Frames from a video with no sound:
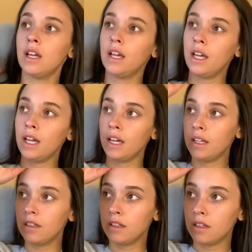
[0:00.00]

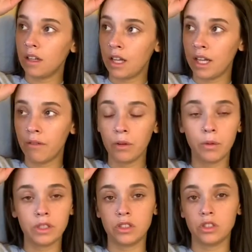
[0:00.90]
And I never
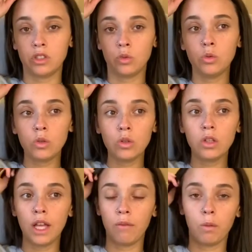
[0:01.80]
went to school.
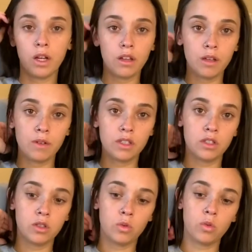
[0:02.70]
I rarely went to
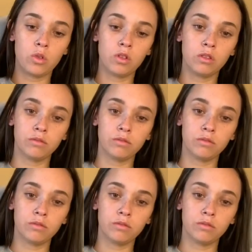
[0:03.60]
school.